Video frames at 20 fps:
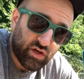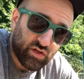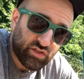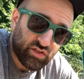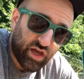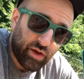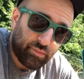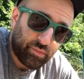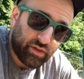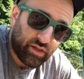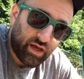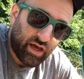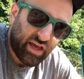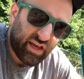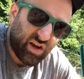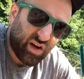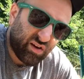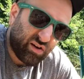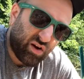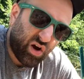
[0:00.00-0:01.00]
so I
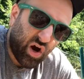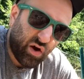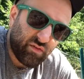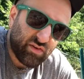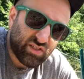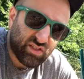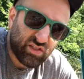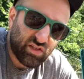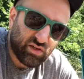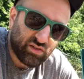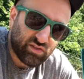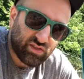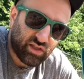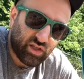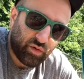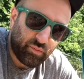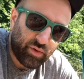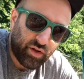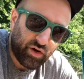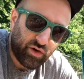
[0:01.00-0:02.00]
harvested those a little
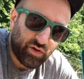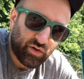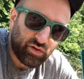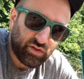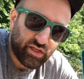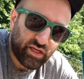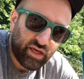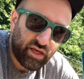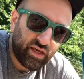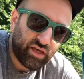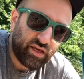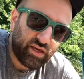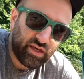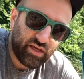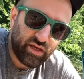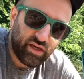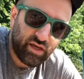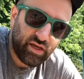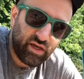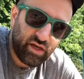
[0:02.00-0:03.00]
bit early.
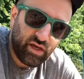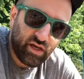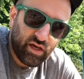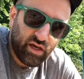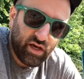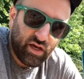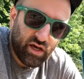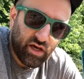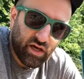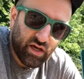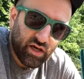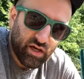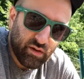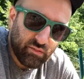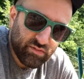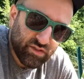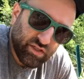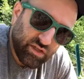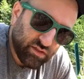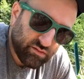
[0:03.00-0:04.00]

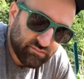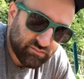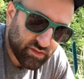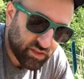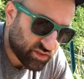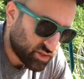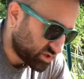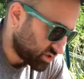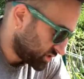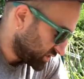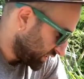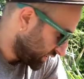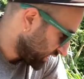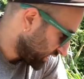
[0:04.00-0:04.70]
So let's just dig a